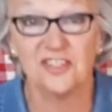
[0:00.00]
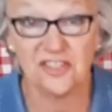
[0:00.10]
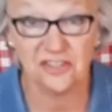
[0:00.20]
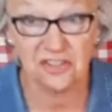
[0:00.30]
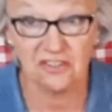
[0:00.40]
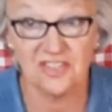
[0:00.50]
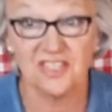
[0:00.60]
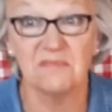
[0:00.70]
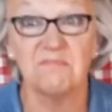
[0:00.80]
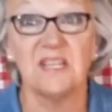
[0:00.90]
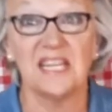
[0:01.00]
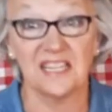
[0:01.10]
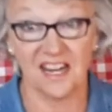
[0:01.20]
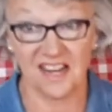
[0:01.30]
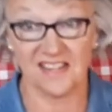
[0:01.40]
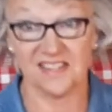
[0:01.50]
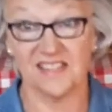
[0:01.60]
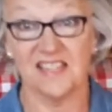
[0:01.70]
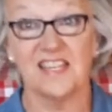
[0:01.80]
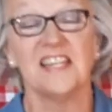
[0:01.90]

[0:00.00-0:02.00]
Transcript: certain, because